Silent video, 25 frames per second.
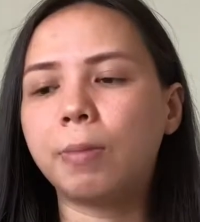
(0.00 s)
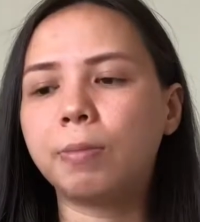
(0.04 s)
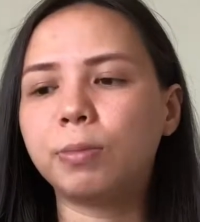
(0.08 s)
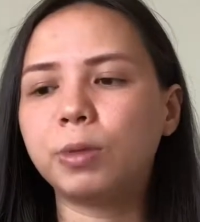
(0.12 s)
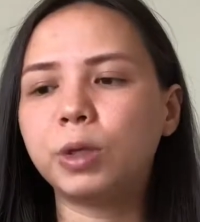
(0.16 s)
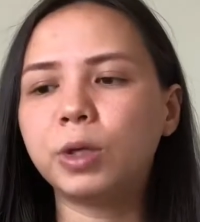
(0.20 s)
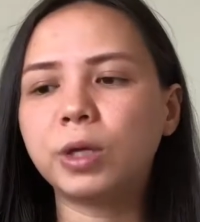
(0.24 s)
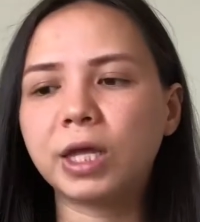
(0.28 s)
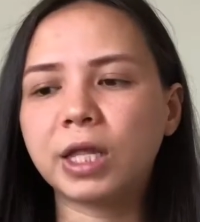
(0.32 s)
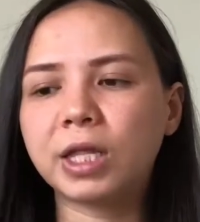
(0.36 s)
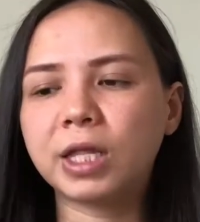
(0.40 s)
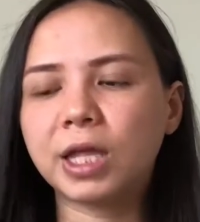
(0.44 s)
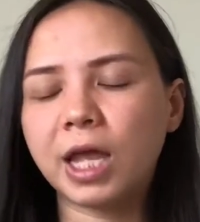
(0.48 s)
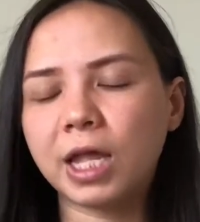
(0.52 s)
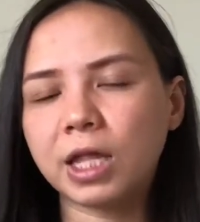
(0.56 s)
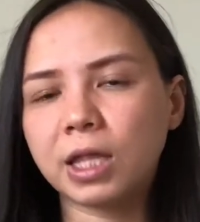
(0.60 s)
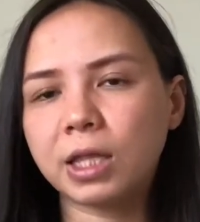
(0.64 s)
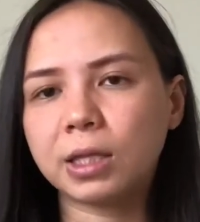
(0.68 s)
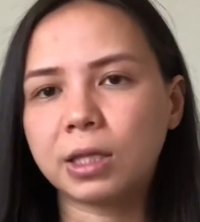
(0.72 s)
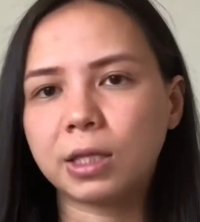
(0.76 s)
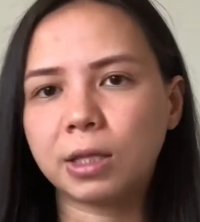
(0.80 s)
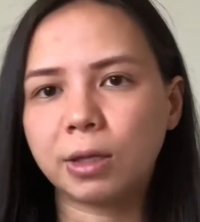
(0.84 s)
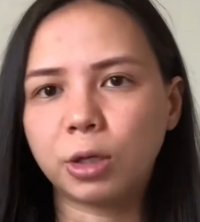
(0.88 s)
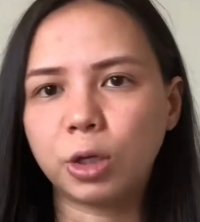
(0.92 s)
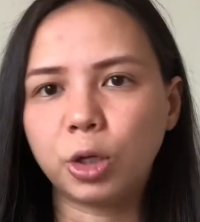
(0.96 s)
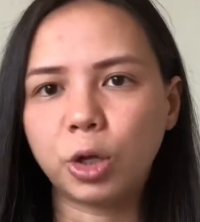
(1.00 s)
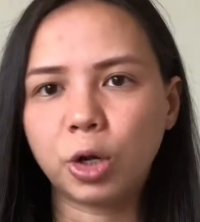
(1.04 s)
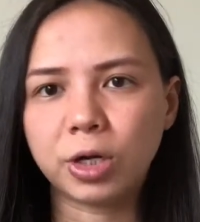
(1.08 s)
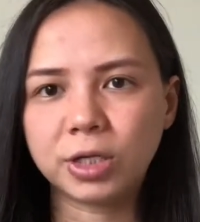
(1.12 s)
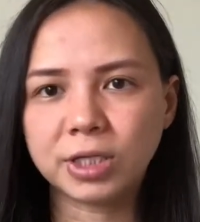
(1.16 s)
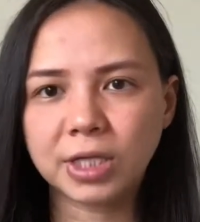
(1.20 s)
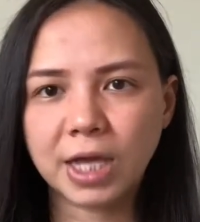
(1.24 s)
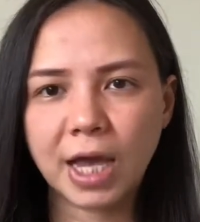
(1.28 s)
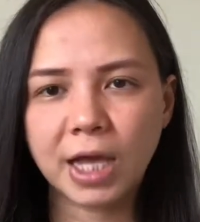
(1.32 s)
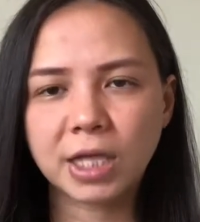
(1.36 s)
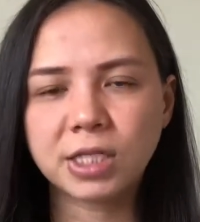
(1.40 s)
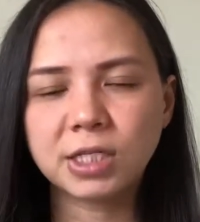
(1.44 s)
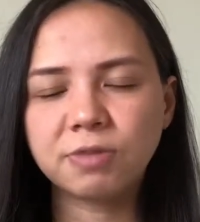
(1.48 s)
You can get your
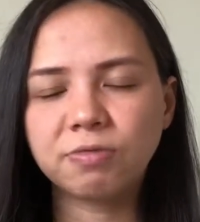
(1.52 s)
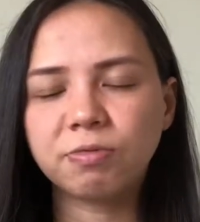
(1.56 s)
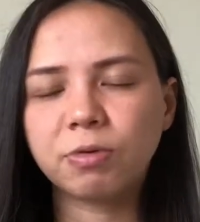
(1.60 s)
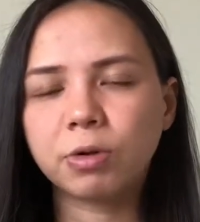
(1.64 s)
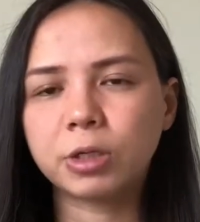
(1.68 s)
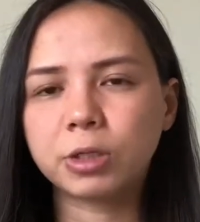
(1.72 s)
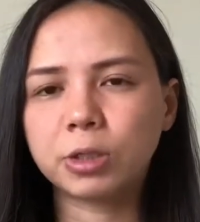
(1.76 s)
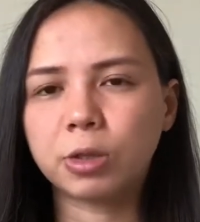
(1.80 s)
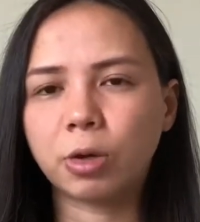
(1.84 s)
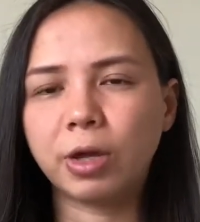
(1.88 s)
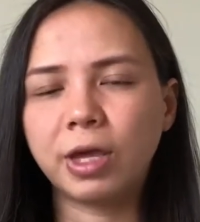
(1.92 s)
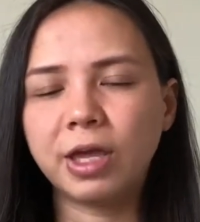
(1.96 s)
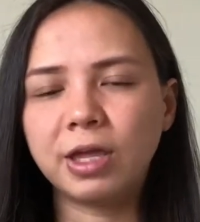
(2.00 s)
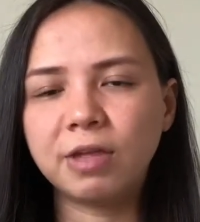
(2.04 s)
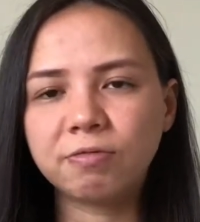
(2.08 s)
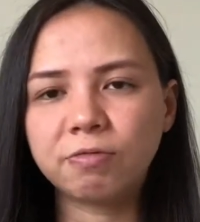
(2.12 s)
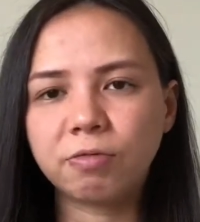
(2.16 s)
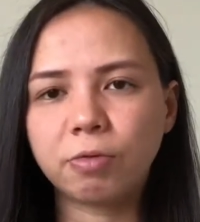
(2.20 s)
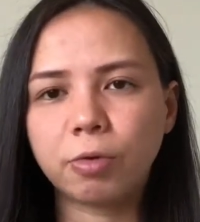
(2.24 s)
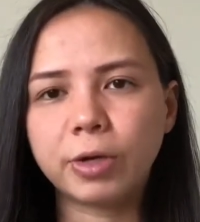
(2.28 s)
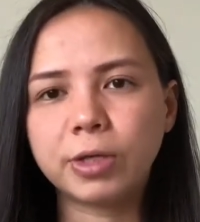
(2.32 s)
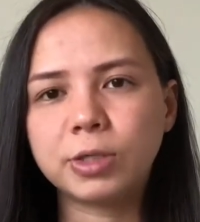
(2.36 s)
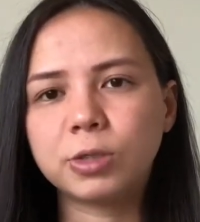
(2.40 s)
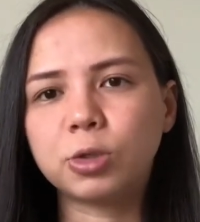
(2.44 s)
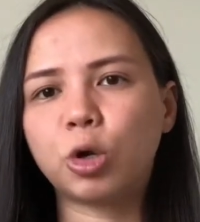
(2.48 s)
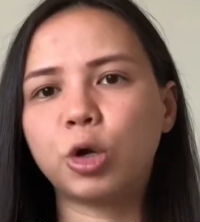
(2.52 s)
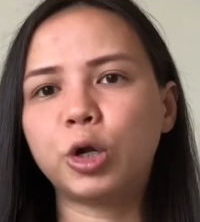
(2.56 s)
tax invoice